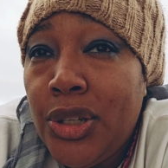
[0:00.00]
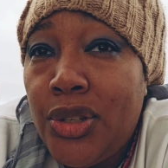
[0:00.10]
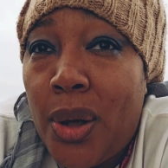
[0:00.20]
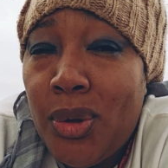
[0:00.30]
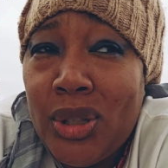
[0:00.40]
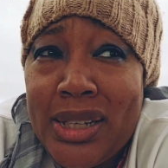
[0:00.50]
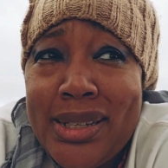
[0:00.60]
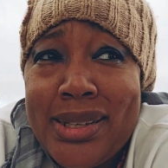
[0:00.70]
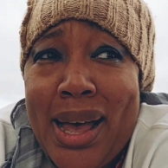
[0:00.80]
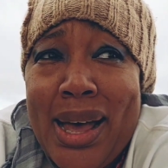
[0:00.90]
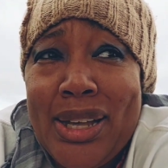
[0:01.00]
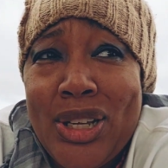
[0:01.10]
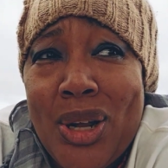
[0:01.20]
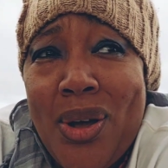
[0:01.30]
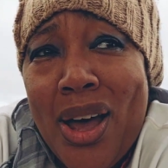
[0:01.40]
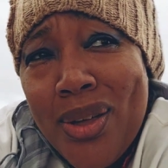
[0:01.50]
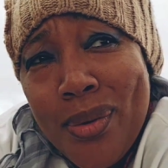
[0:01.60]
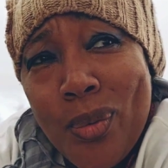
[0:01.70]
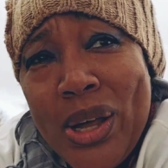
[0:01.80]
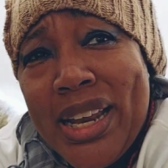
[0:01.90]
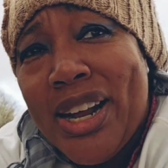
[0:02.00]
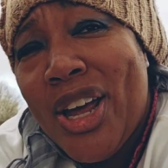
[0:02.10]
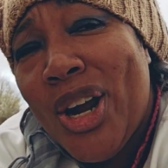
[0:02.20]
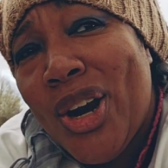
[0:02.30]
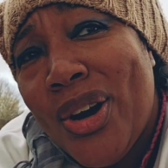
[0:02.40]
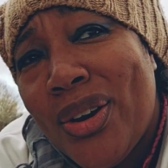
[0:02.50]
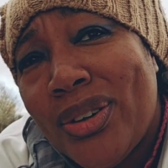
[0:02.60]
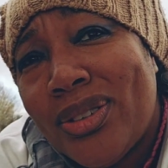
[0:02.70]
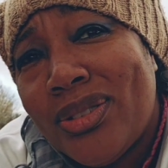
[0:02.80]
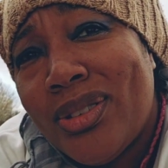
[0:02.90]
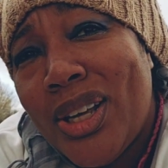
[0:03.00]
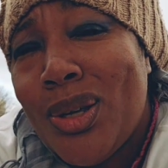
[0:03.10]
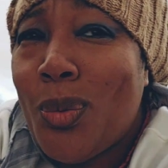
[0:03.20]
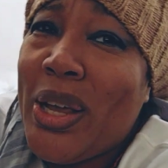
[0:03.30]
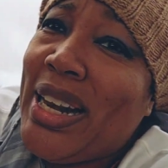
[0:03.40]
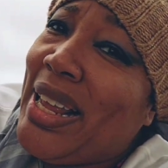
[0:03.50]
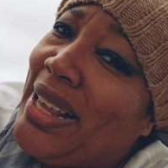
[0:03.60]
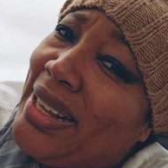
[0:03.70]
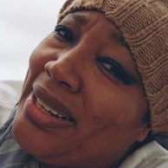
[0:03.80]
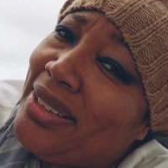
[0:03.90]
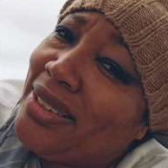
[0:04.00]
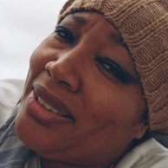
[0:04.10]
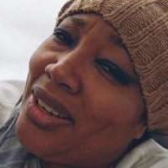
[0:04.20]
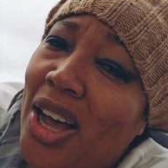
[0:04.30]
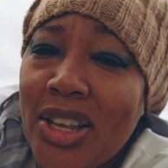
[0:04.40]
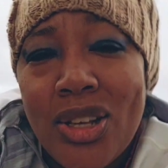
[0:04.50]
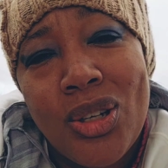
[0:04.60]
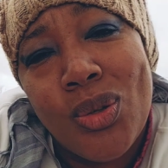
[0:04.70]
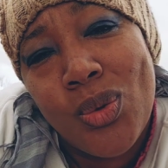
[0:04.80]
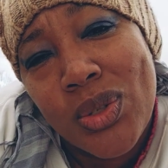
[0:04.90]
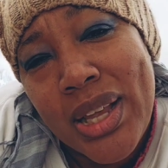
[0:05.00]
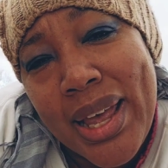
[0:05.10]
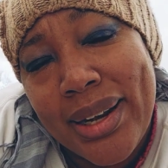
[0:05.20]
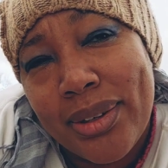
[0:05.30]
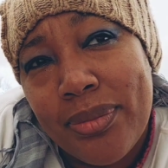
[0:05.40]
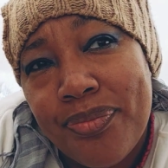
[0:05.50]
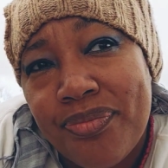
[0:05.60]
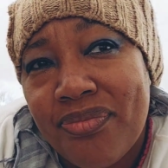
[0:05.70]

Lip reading: So all this, you know, are you a winner? Are you winning? Or are you losing?